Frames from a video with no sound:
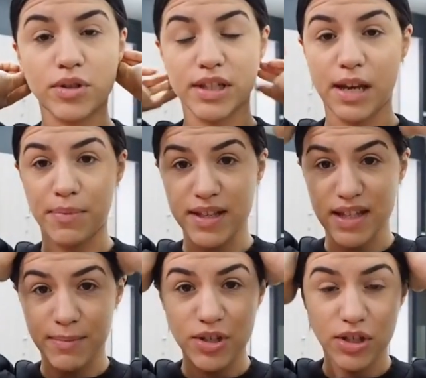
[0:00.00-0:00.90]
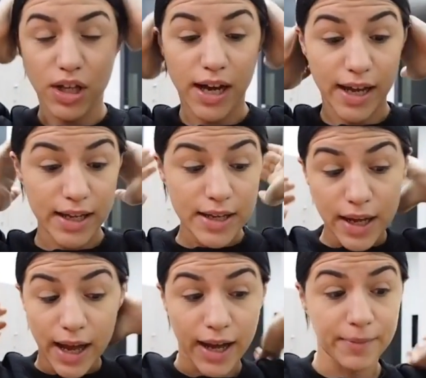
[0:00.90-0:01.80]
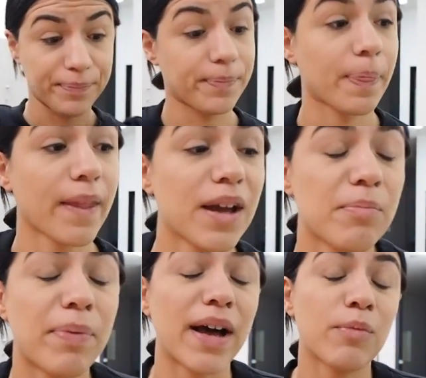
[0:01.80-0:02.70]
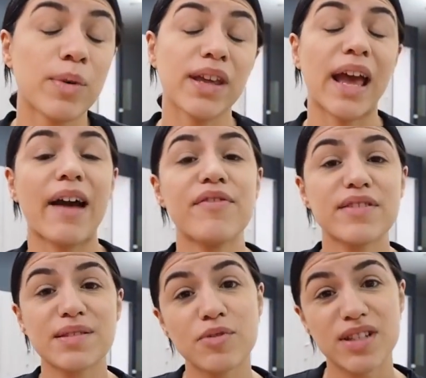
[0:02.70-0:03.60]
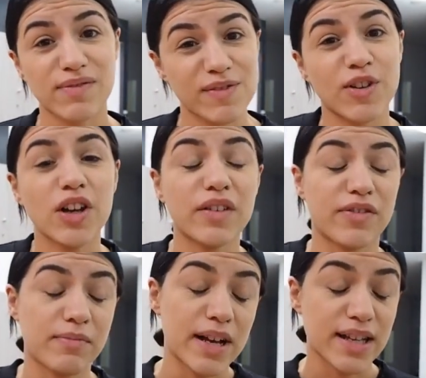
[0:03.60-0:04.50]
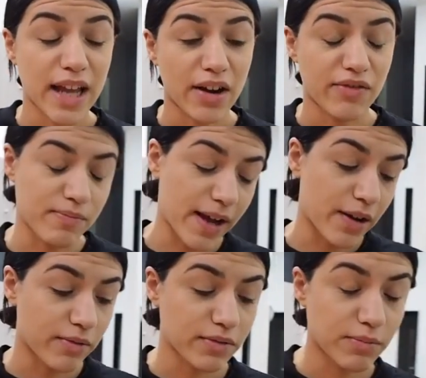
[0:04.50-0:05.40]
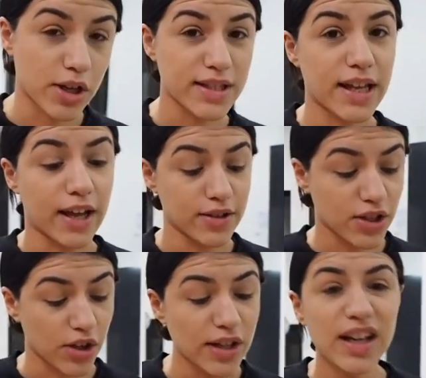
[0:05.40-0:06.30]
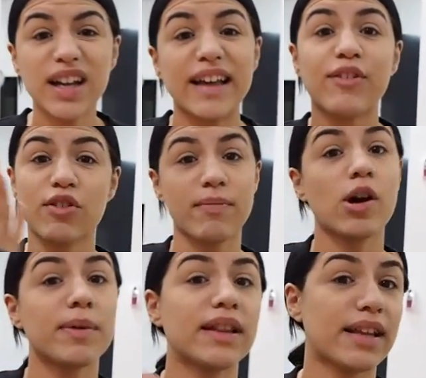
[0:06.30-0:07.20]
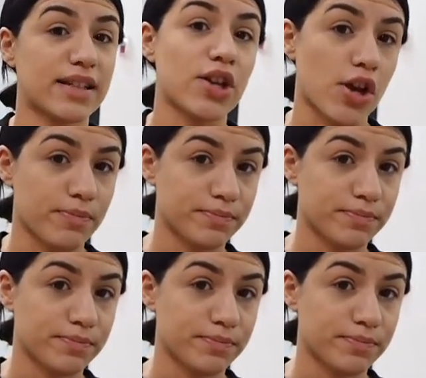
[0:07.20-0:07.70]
booked it yet, but there's some in July. Okay. But we have some more stuff left over from our blogger sale. So, if you're from Melbourne, let us know.